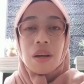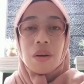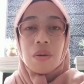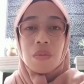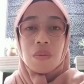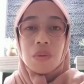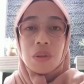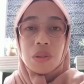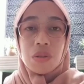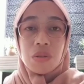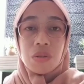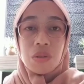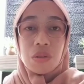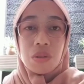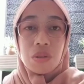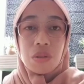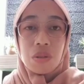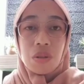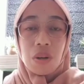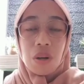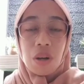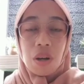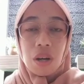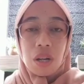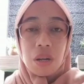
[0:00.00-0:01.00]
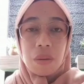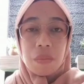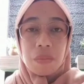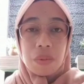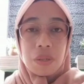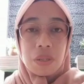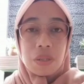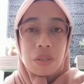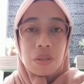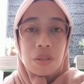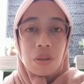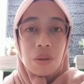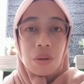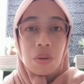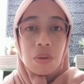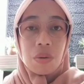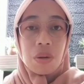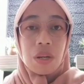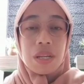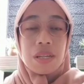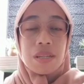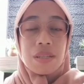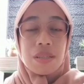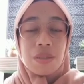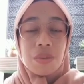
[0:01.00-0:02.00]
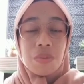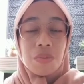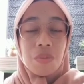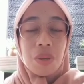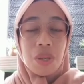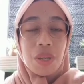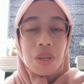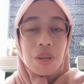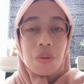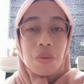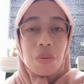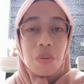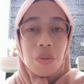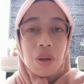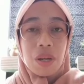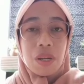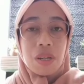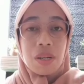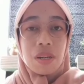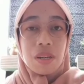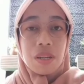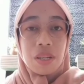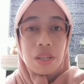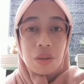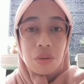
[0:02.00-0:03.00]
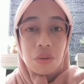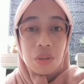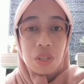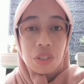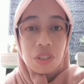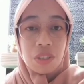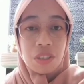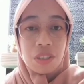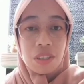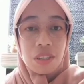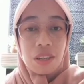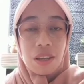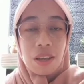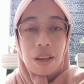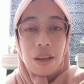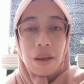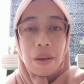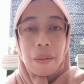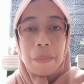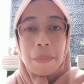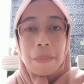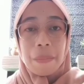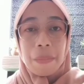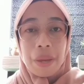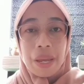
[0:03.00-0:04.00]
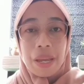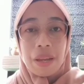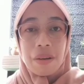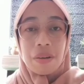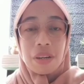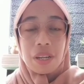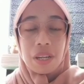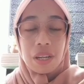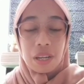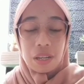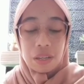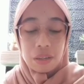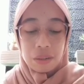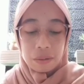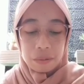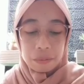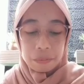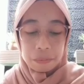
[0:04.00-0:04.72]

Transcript: What do you call a person who can speak one language? American.